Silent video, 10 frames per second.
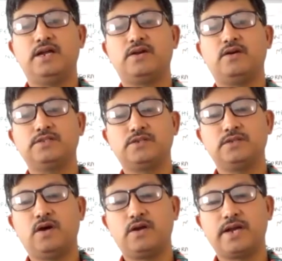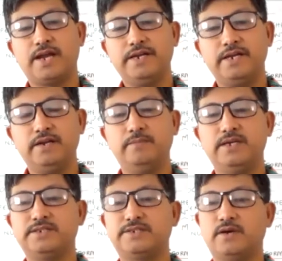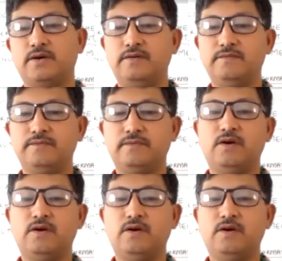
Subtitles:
and also the organic remains of